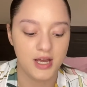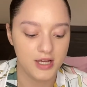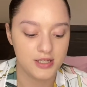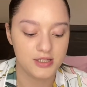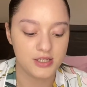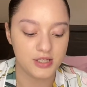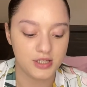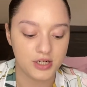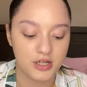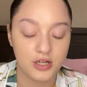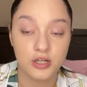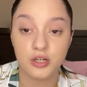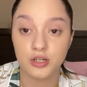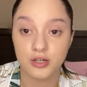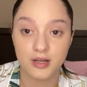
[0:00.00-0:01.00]
to
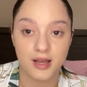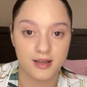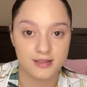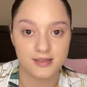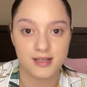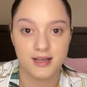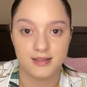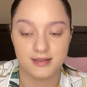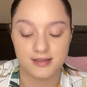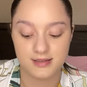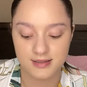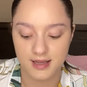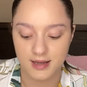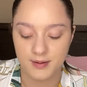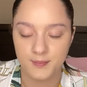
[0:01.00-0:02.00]
literally look like a second
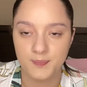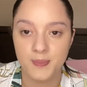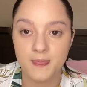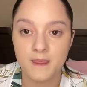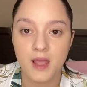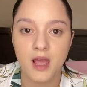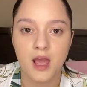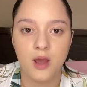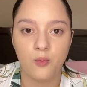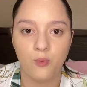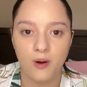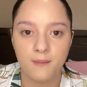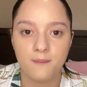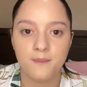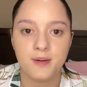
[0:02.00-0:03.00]
skin. And
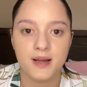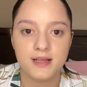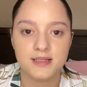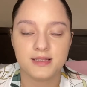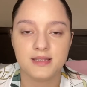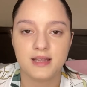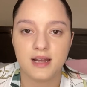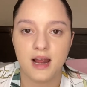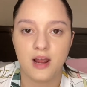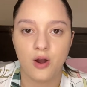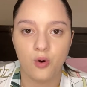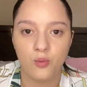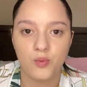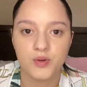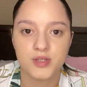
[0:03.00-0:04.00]
one place that I
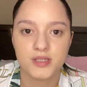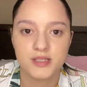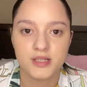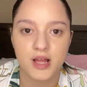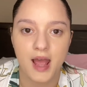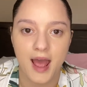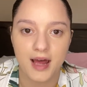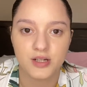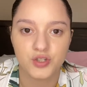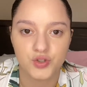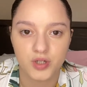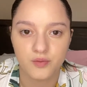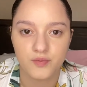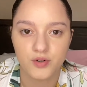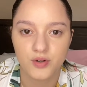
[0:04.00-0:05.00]
always had
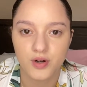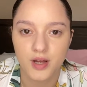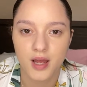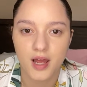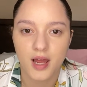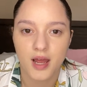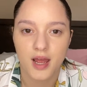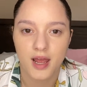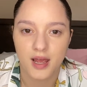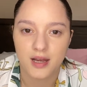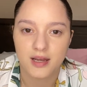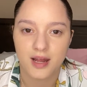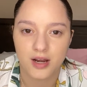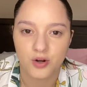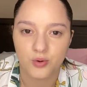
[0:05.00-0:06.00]
trouble
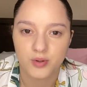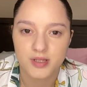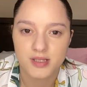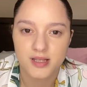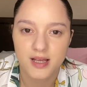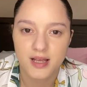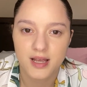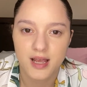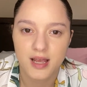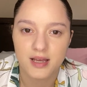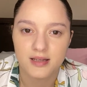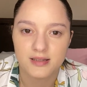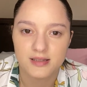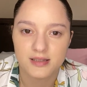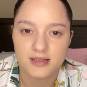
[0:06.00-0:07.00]
not noticing,
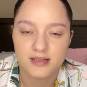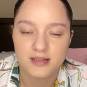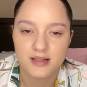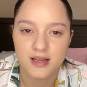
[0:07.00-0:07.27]
it's